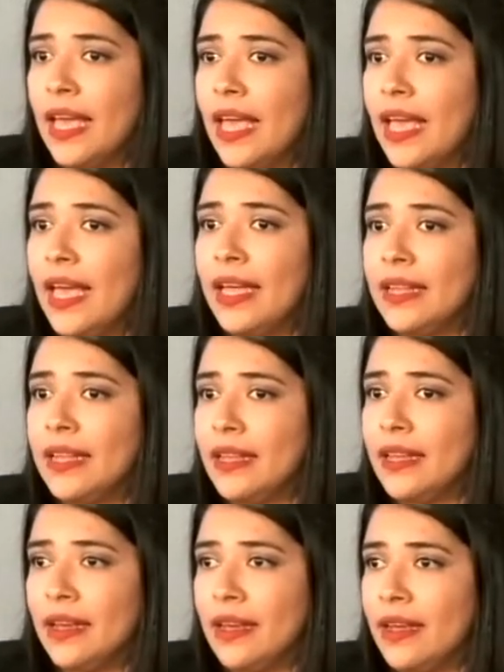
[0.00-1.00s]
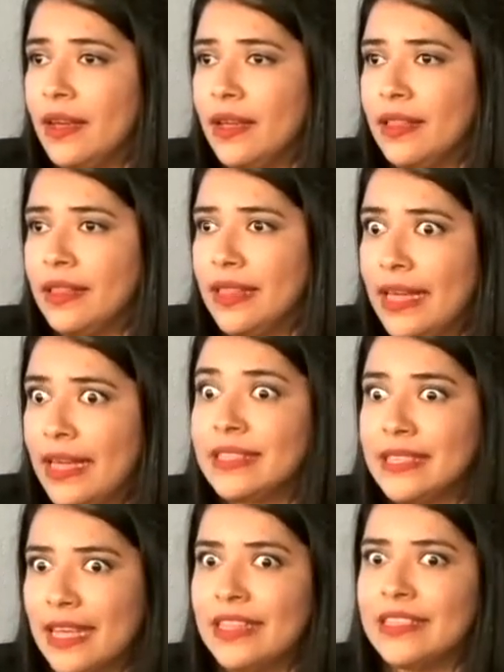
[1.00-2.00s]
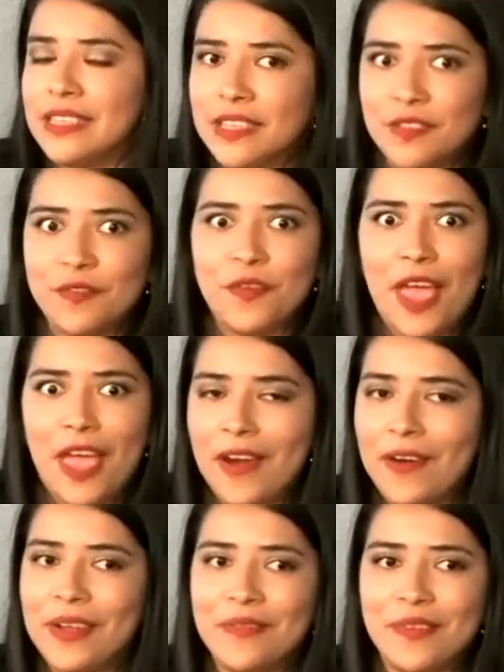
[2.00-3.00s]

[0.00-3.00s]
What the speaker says: And that silence is very,